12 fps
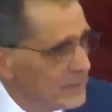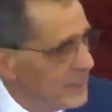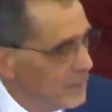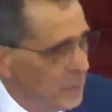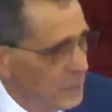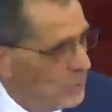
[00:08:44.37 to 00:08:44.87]

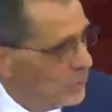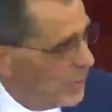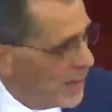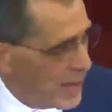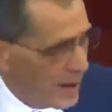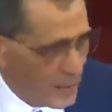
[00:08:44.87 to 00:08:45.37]
Sleep will
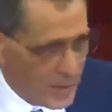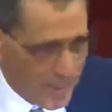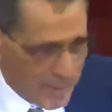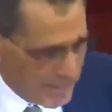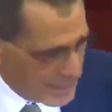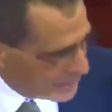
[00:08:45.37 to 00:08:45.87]
do every
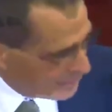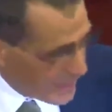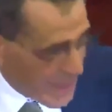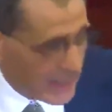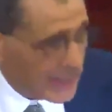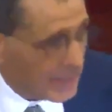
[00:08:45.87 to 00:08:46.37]
bit of
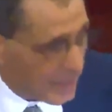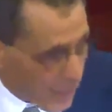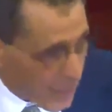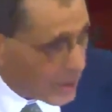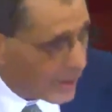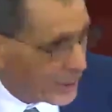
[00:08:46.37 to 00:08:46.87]
that and
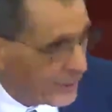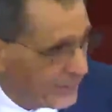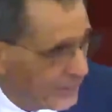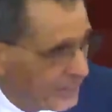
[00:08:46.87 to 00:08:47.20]
more.